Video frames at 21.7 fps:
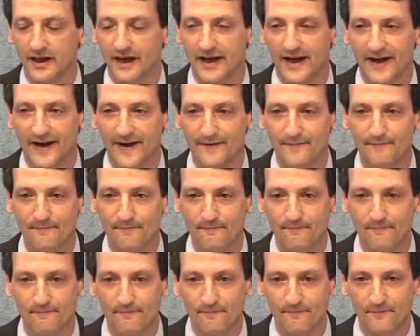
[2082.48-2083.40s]

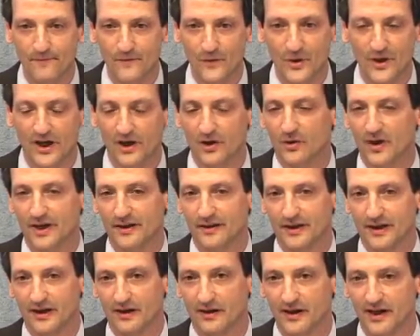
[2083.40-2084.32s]
We're not quite
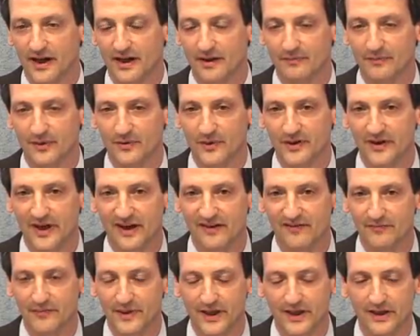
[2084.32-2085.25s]
there yet, but we
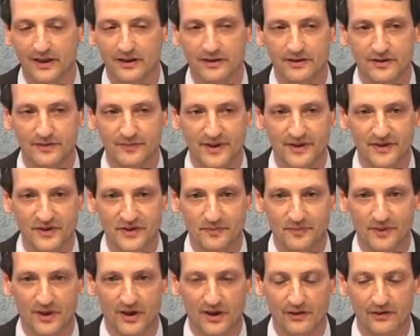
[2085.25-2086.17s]
have made tremendous
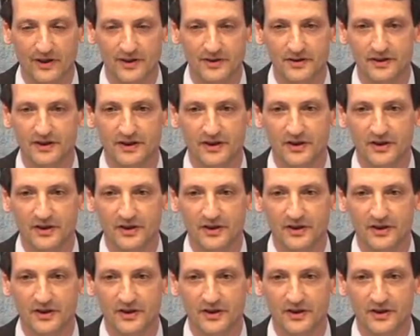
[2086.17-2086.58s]
progress.